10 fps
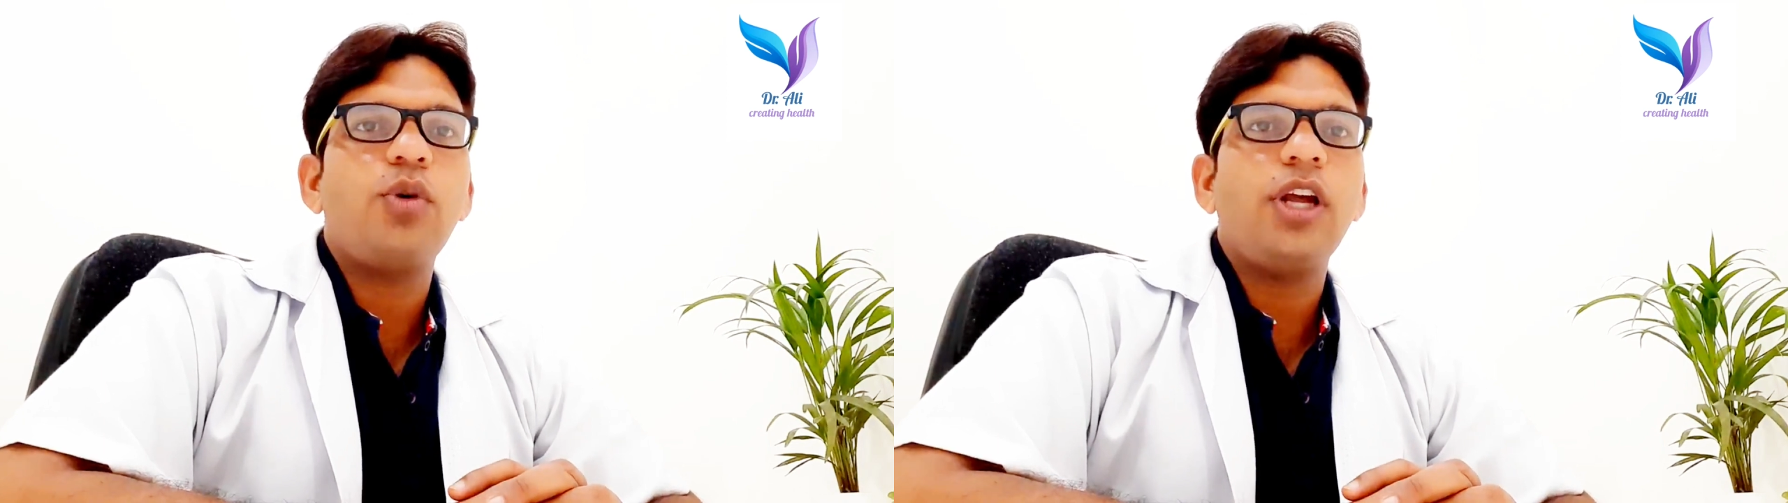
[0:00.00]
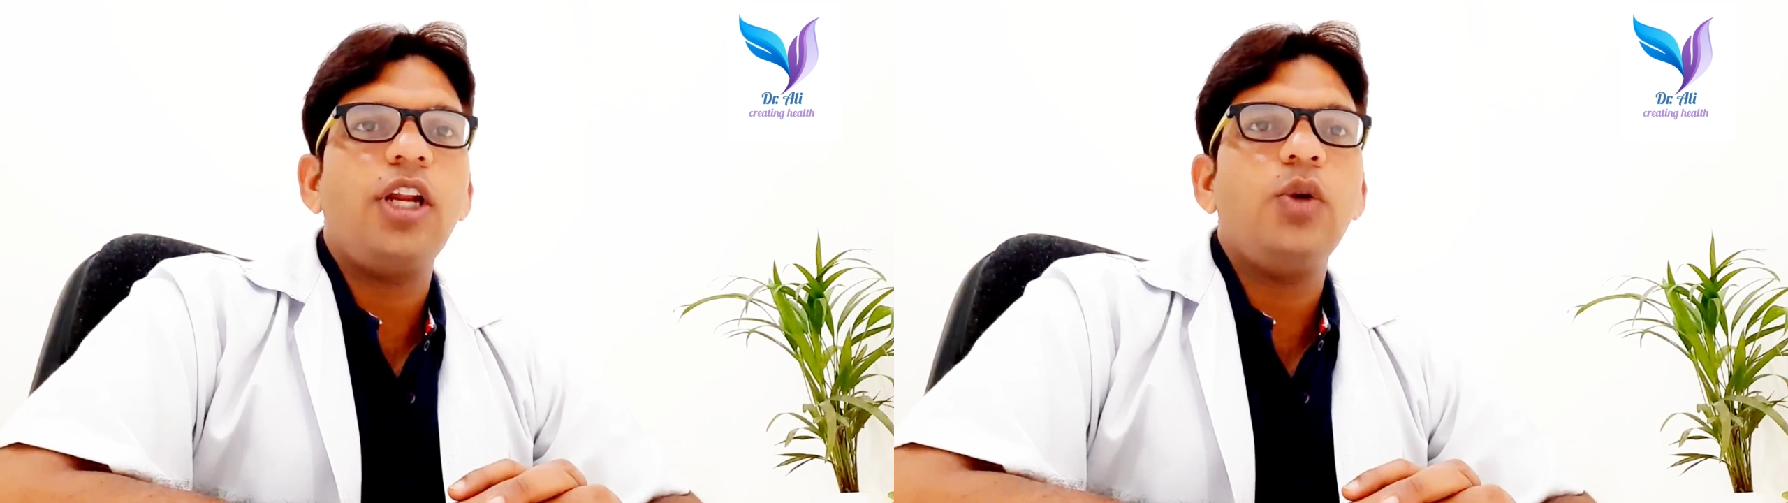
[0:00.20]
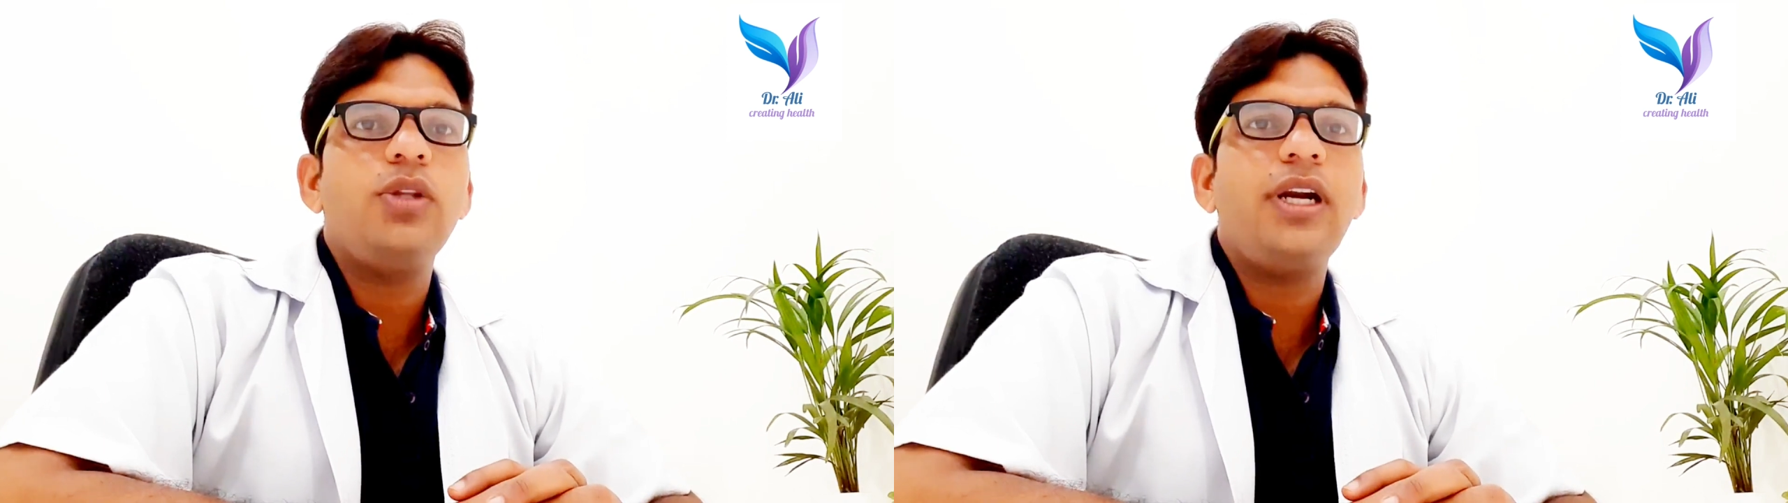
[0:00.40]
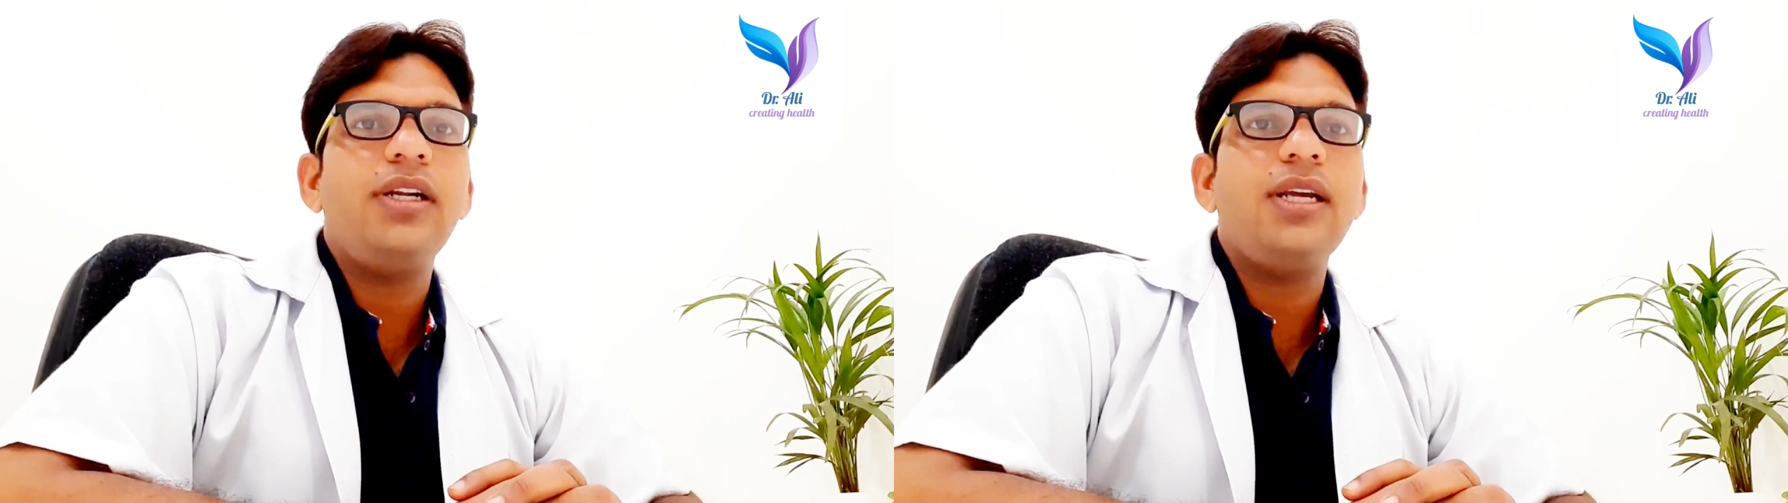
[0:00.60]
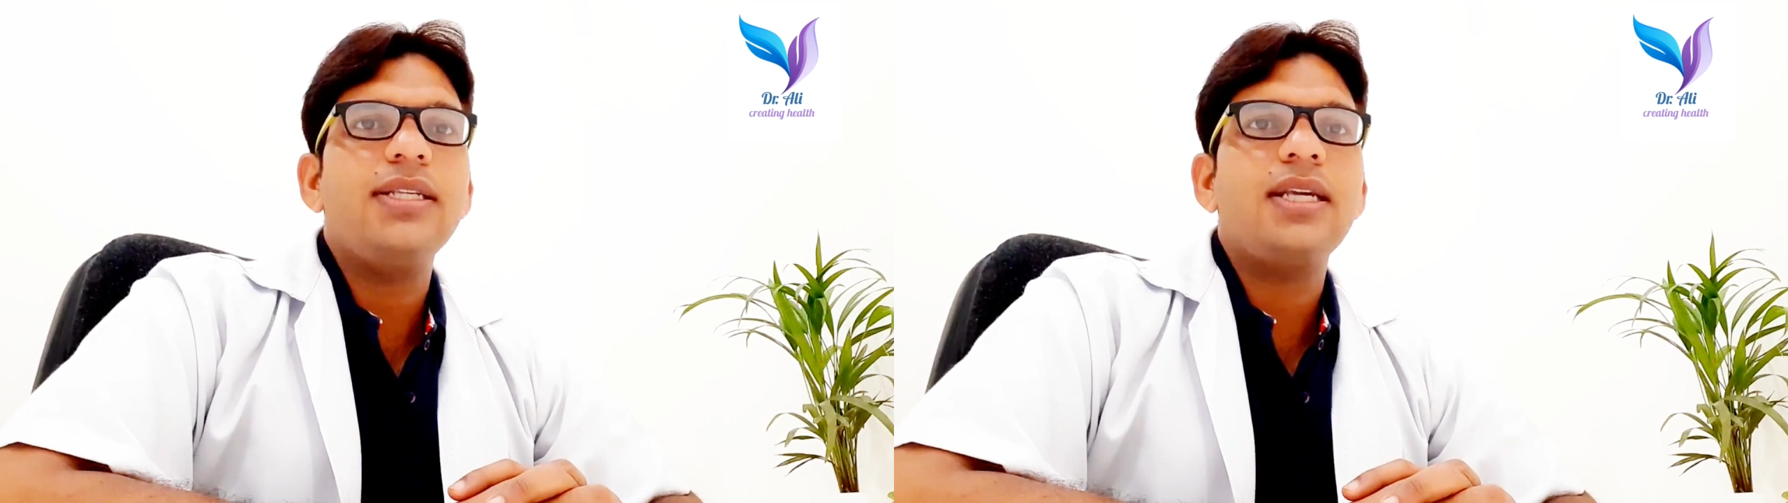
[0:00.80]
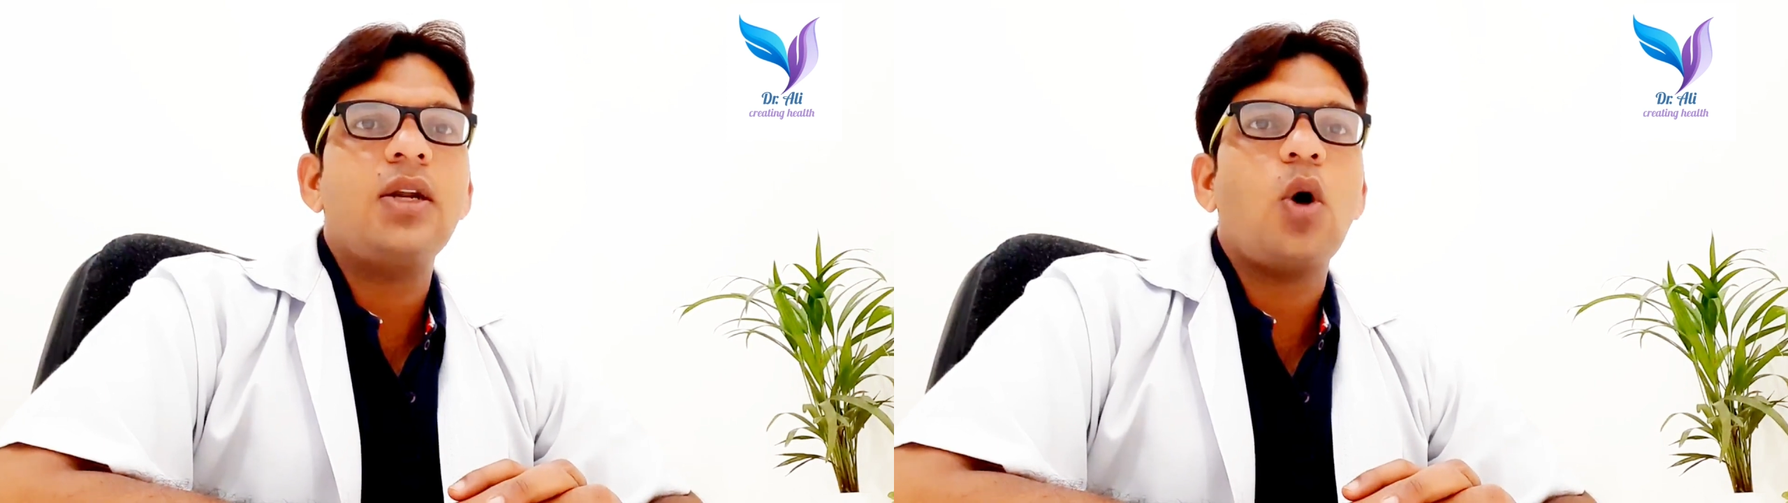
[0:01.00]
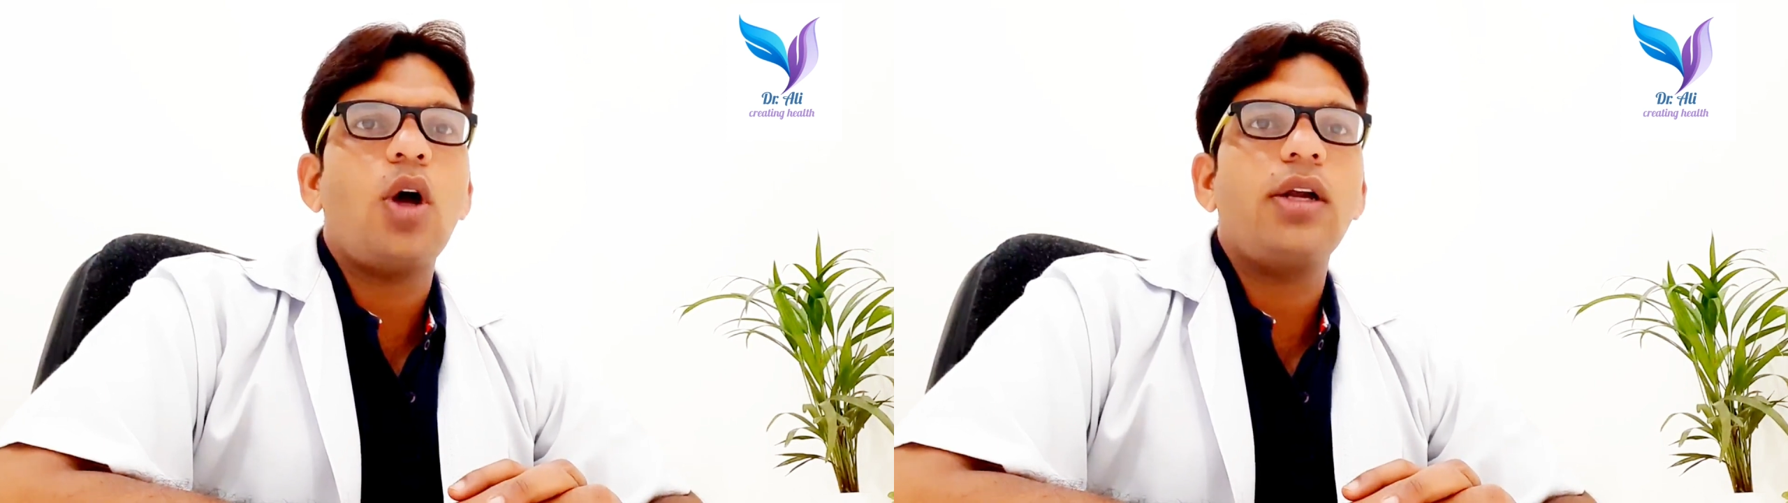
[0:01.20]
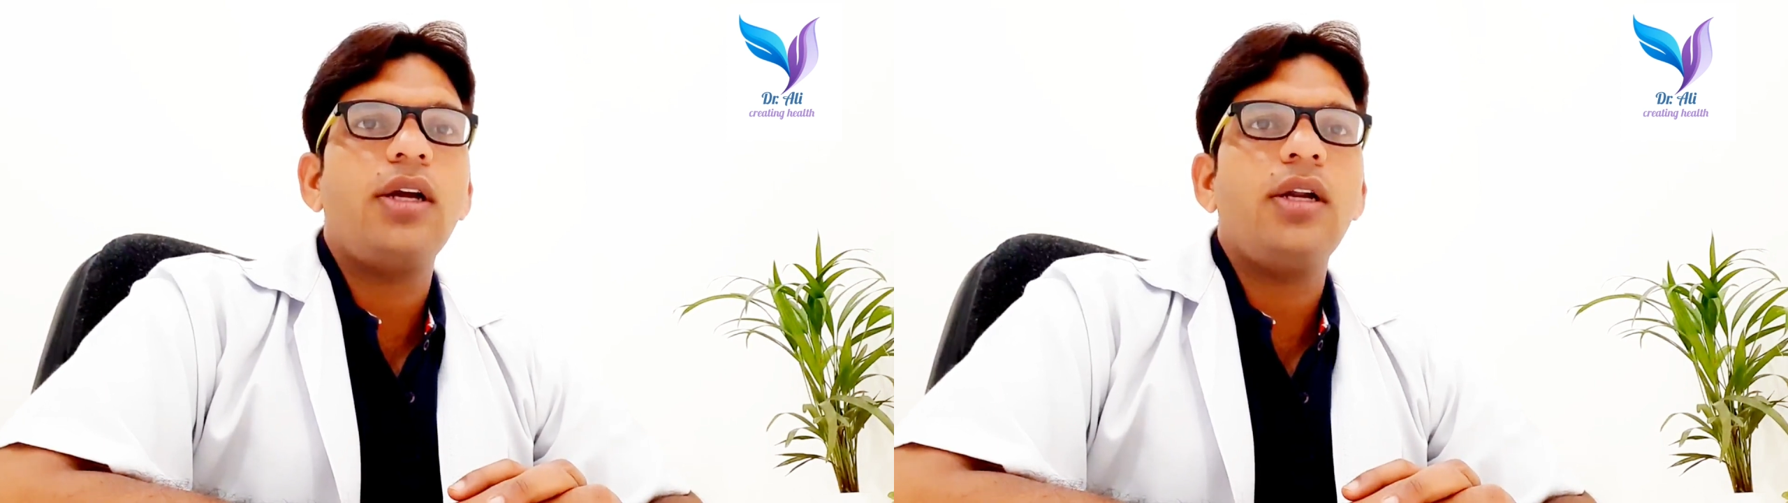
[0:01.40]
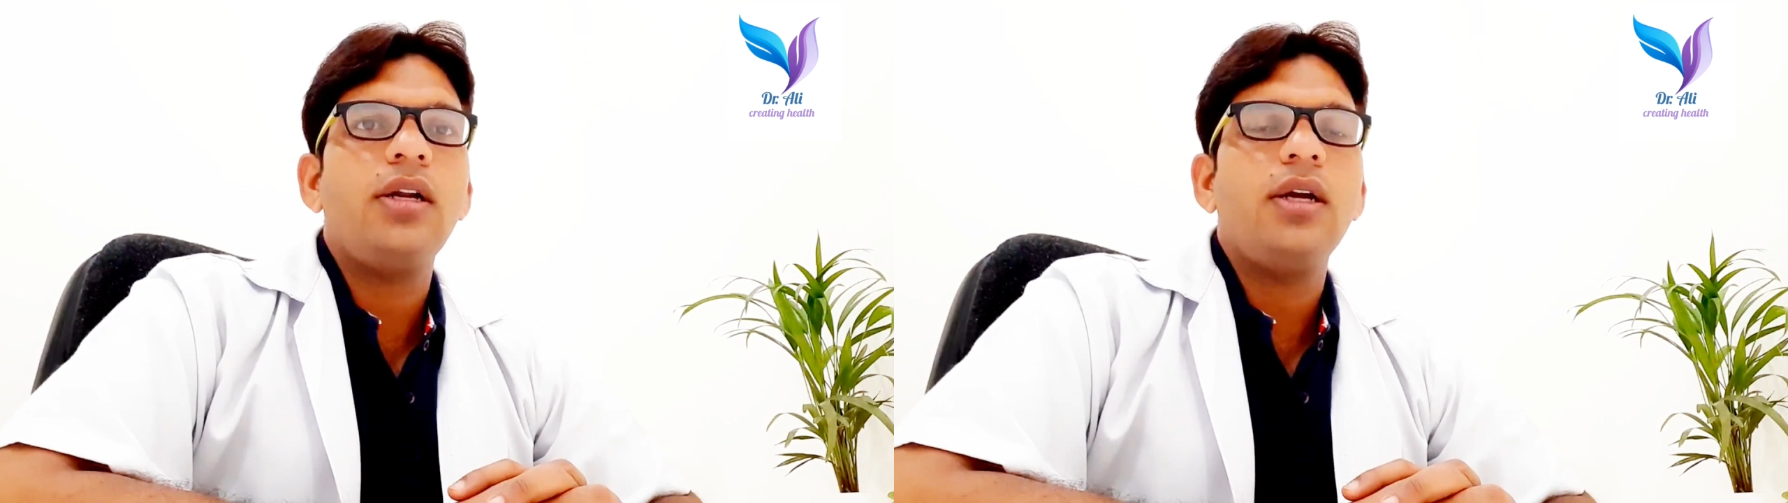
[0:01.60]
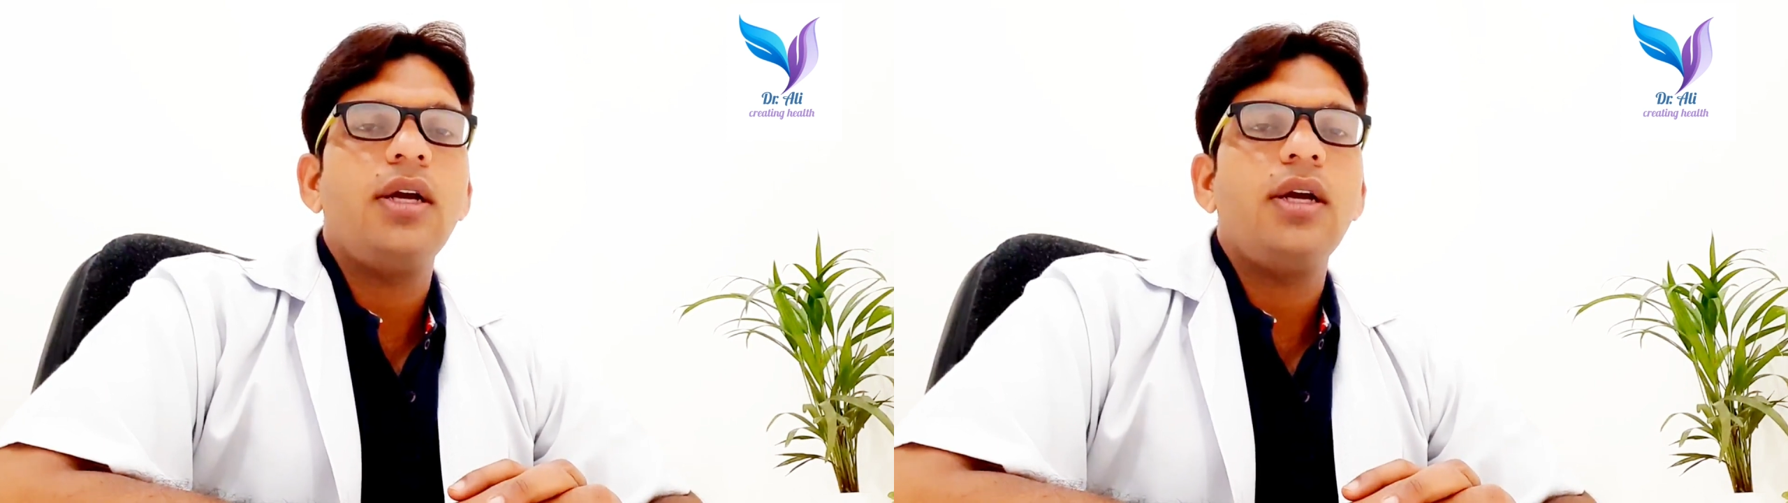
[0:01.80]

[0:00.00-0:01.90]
to tell you that there is an organ